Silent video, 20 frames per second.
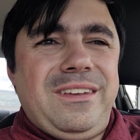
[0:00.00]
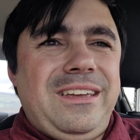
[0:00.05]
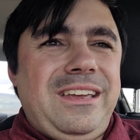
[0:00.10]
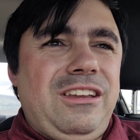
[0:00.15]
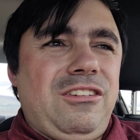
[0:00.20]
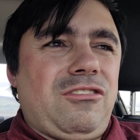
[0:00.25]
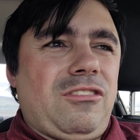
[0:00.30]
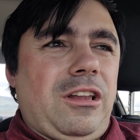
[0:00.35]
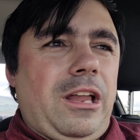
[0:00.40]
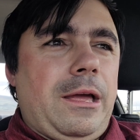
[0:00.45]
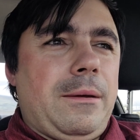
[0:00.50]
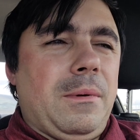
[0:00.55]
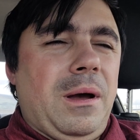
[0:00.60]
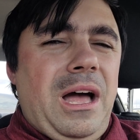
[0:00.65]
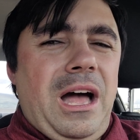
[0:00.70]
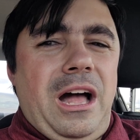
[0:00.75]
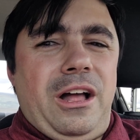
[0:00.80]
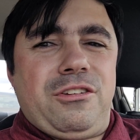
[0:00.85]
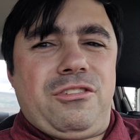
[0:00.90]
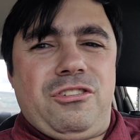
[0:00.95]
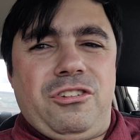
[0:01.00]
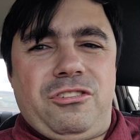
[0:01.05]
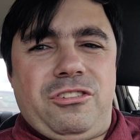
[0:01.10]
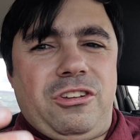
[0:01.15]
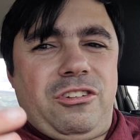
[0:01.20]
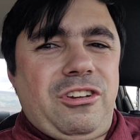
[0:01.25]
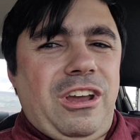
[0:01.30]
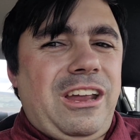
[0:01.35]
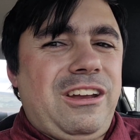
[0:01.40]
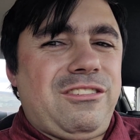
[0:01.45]
He's claiming, oh, it's just a
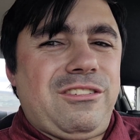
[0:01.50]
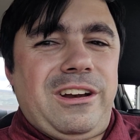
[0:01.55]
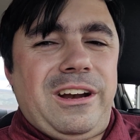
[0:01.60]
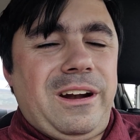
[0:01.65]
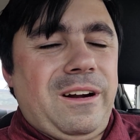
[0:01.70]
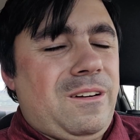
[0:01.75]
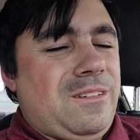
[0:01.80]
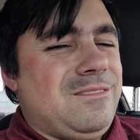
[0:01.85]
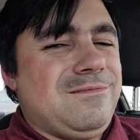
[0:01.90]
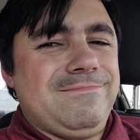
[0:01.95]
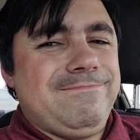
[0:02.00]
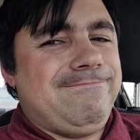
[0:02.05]
change in air.